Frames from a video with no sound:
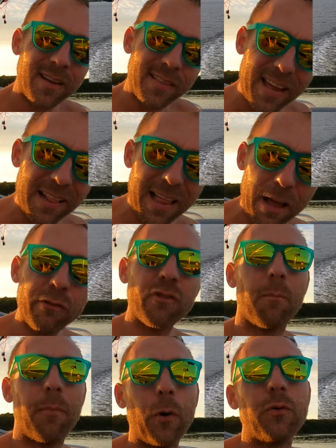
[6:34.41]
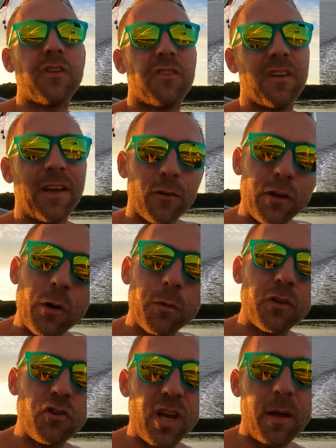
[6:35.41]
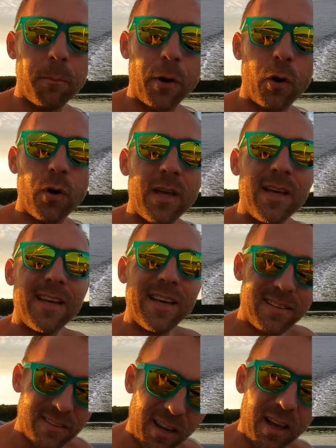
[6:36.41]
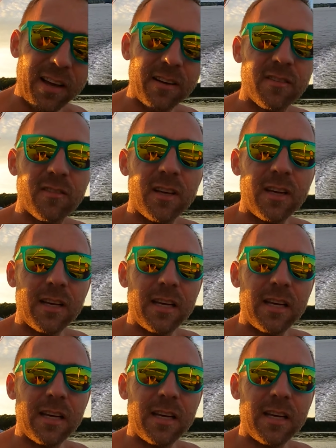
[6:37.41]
That allows the boat to settle. You know, with the jet boat, it tugs,